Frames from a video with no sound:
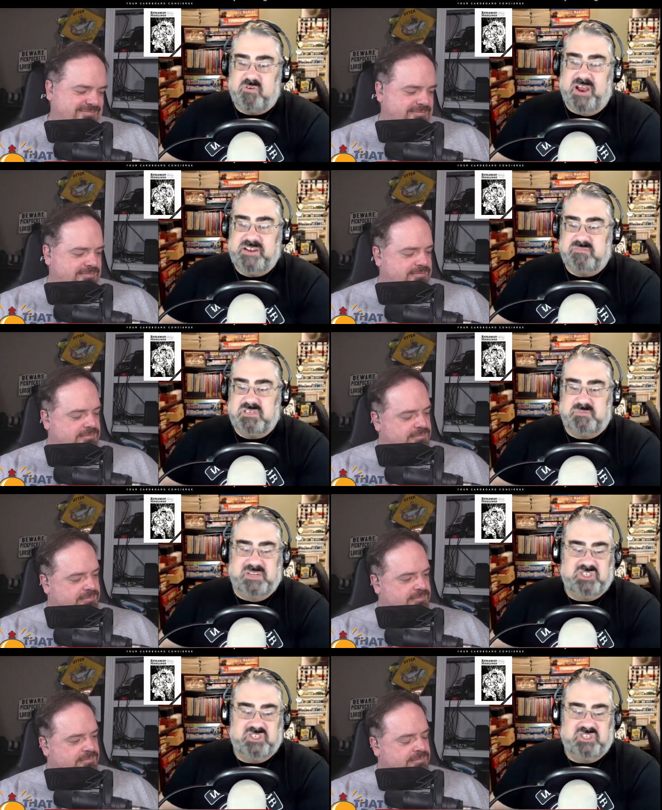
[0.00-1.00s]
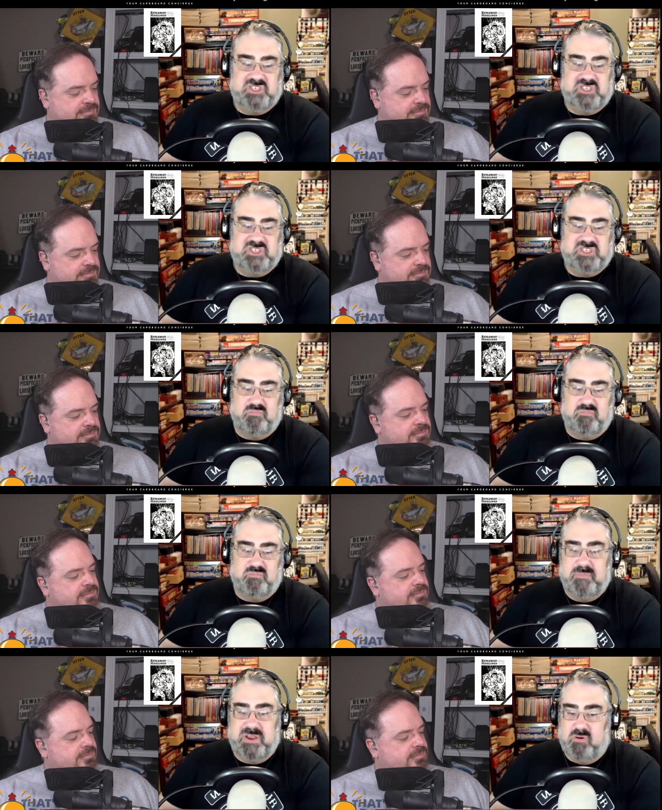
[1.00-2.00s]
Speaker 1: of their items has been changed in
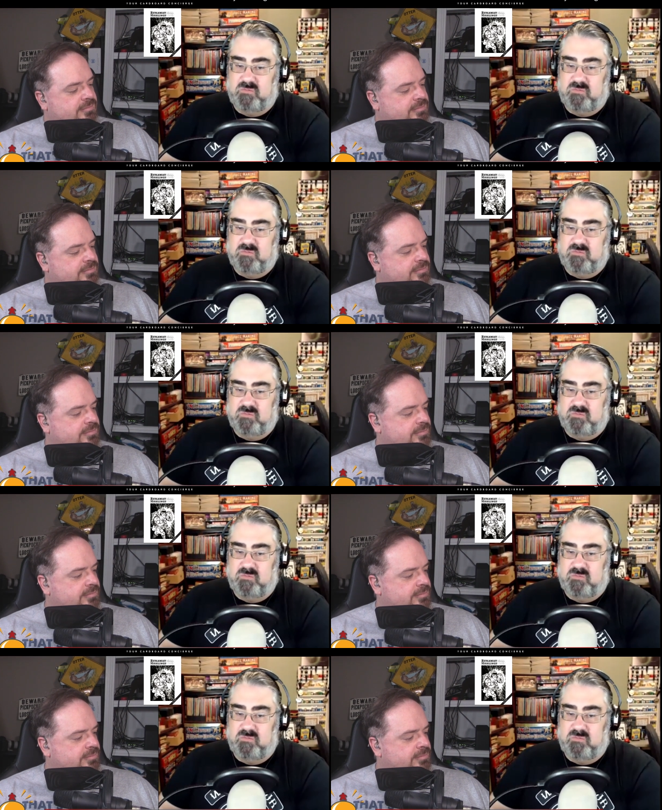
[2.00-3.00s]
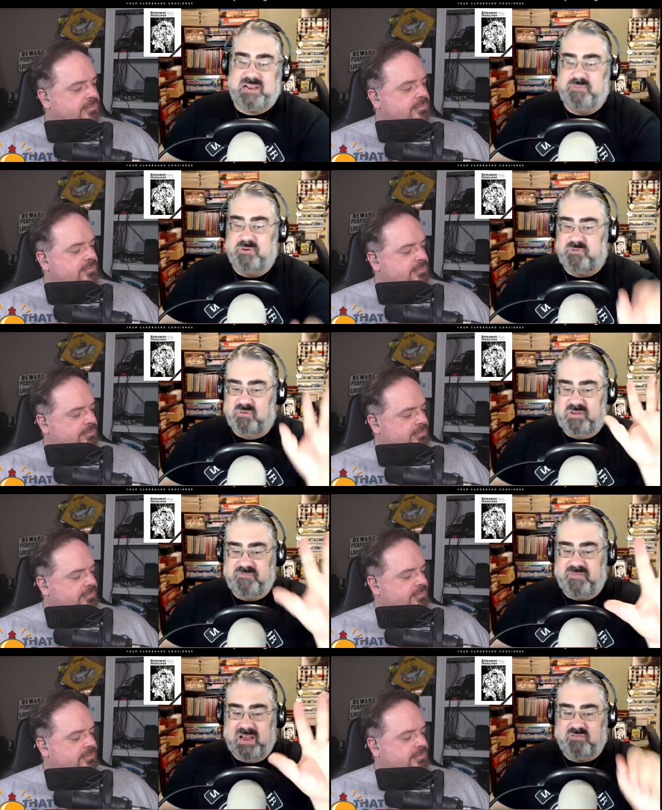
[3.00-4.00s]
some way, but your original is back, but with
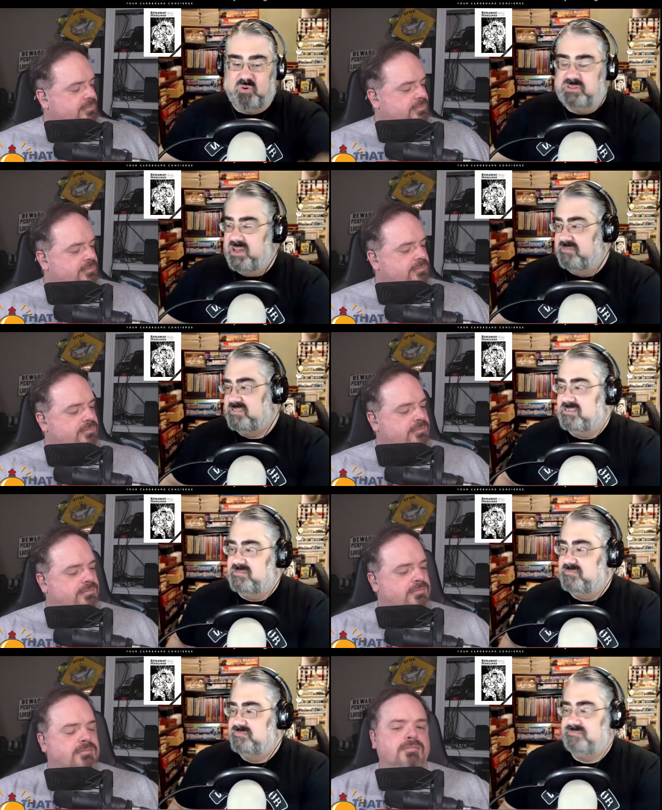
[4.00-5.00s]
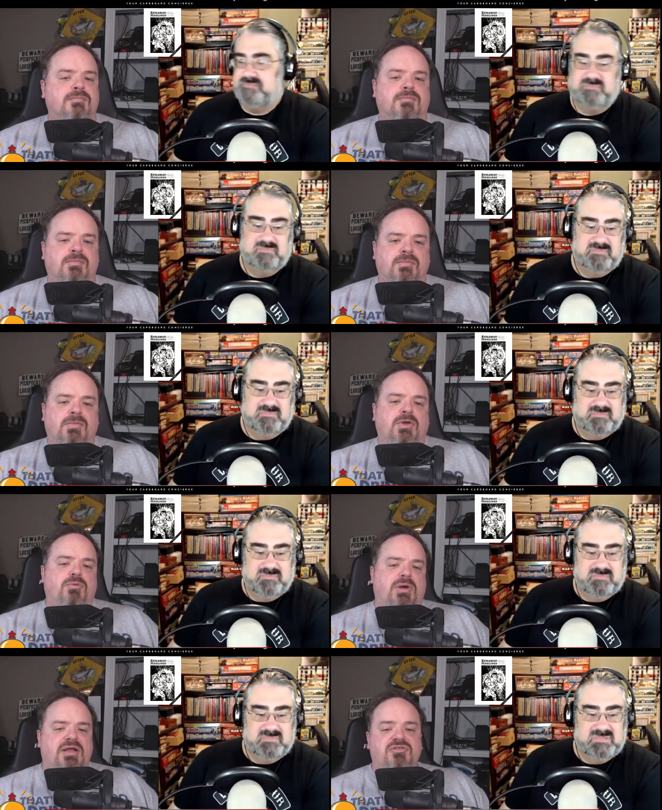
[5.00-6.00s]
only five gold left.
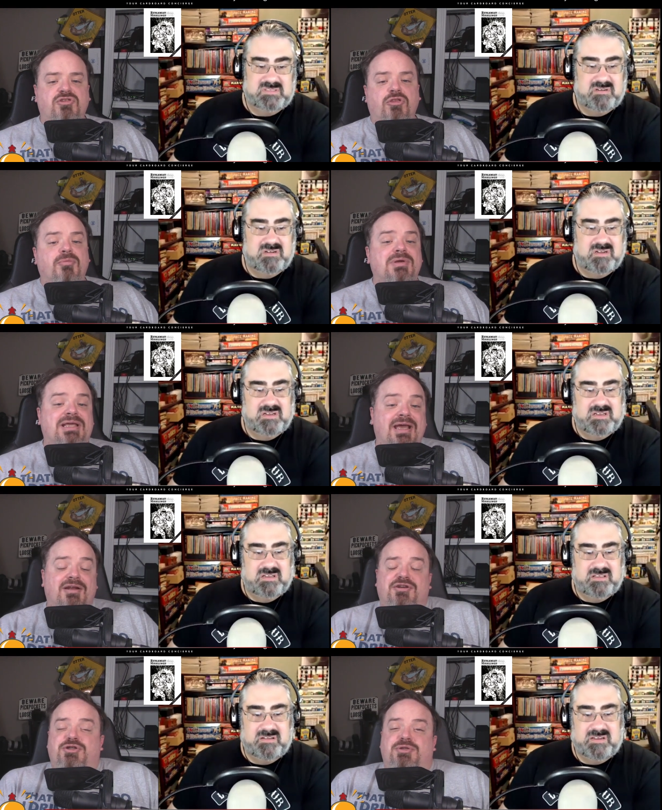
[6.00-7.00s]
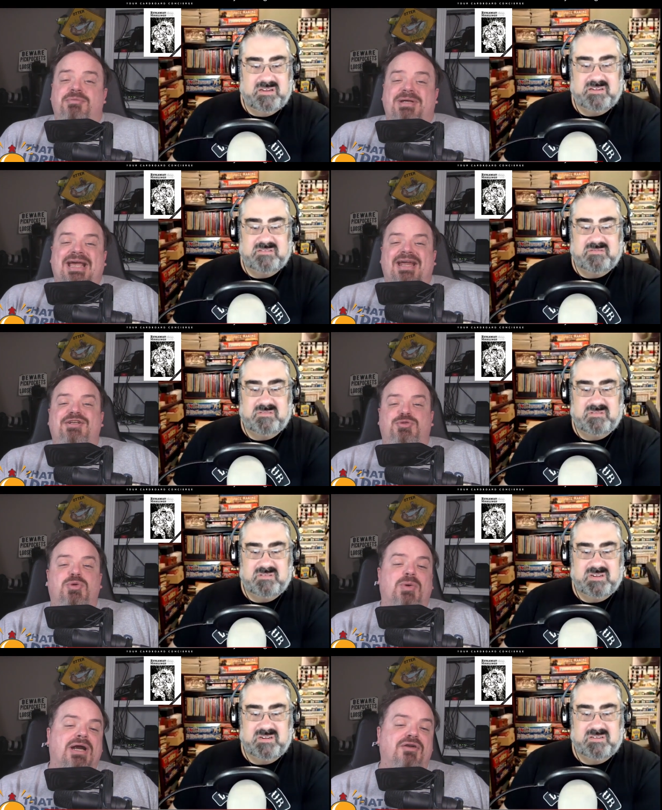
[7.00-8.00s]
Speaker 2: Right. So the mechanic
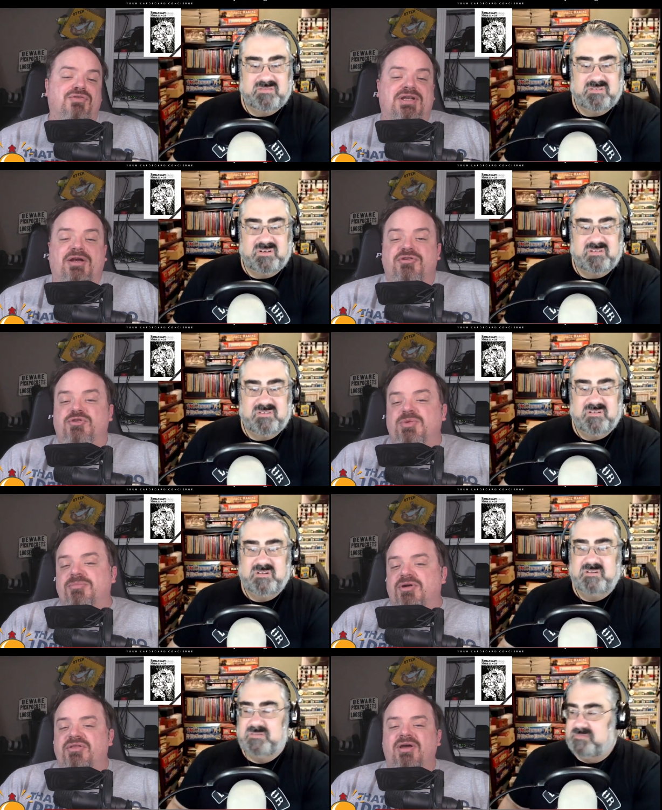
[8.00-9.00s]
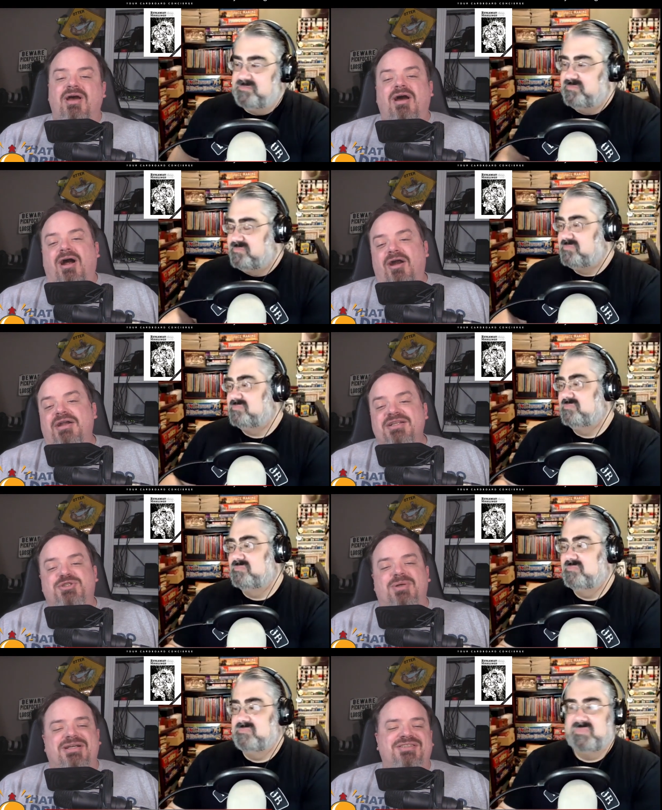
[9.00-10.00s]
mechanics required for character rebirth are
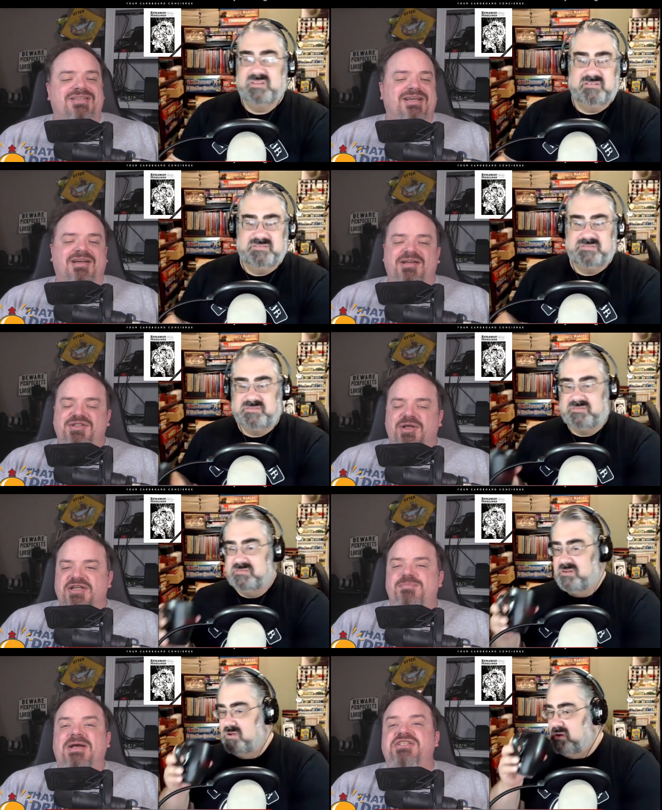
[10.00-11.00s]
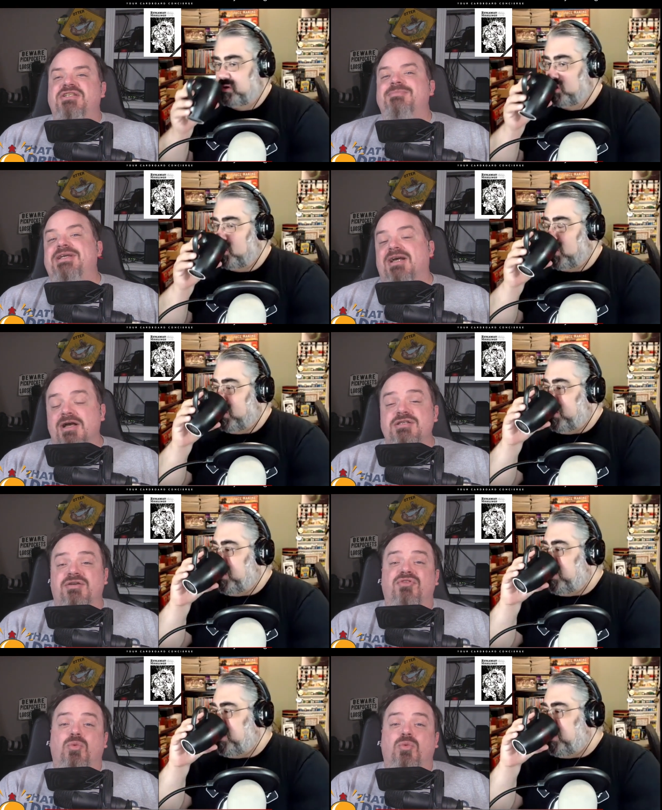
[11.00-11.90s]
interesting, especially because